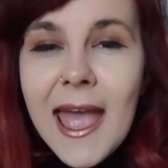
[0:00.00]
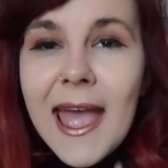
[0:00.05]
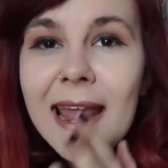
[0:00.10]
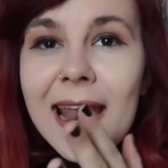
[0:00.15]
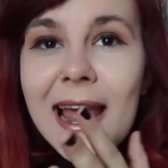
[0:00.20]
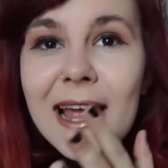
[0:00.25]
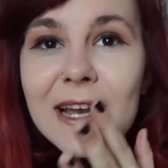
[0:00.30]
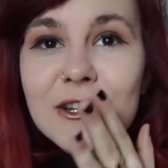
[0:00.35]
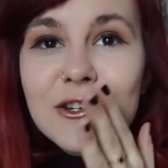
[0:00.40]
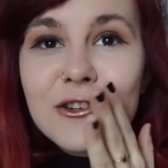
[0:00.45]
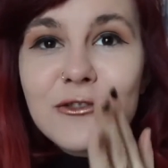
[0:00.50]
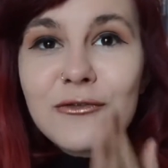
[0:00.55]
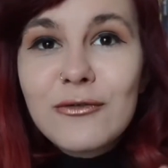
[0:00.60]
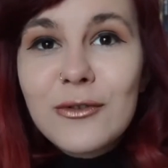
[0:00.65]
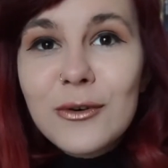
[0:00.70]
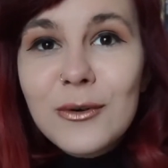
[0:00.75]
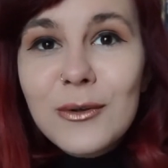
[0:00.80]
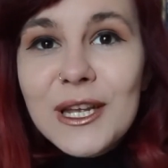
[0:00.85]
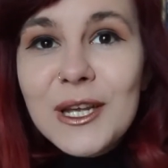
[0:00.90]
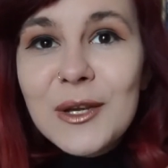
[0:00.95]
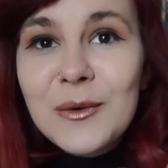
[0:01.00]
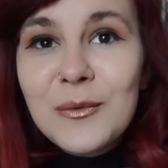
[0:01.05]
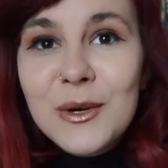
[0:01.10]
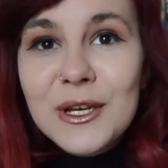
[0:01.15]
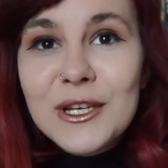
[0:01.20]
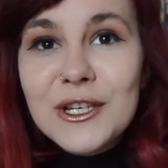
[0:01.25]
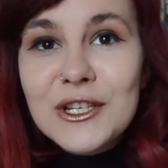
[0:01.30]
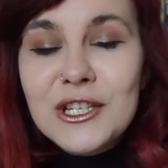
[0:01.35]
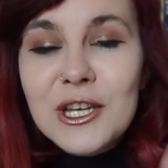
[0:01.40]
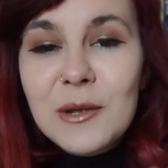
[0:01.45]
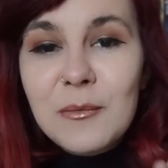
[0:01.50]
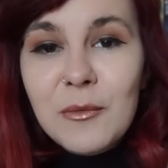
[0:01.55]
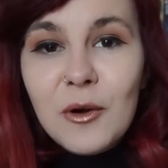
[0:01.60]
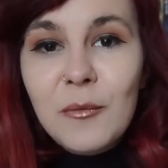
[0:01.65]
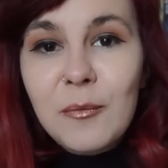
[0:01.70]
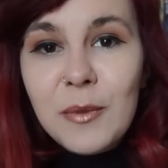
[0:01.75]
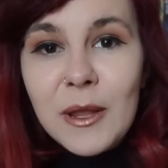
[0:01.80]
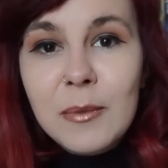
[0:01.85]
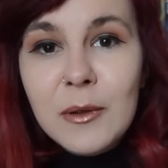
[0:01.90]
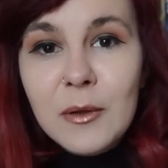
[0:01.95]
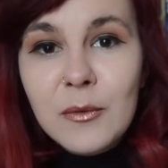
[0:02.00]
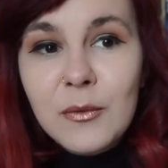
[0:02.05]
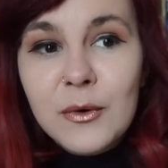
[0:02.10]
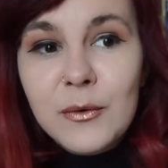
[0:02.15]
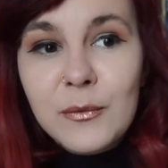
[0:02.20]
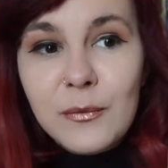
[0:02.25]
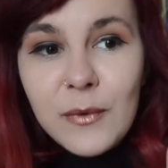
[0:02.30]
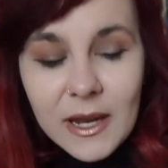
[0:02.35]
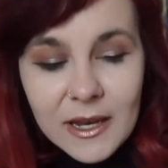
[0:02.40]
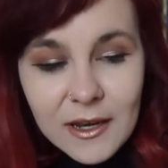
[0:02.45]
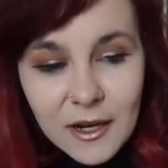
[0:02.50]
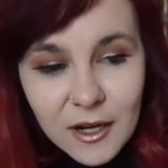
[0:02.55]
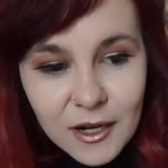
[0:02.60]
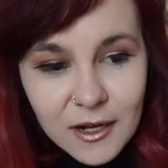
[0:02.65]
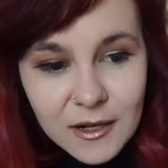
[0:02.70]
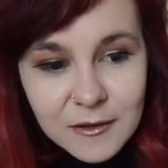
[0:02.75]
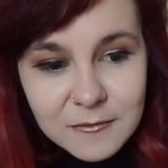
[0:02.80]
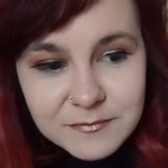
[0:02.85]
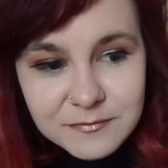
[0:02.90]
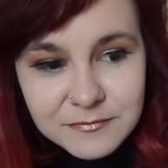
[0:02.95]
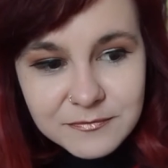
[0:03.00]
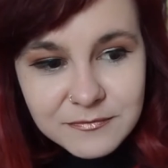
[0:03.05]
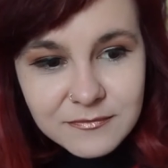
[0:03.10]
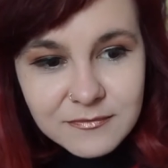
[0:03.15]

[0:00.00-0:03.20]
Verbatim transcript: And I truly wish that more people would read her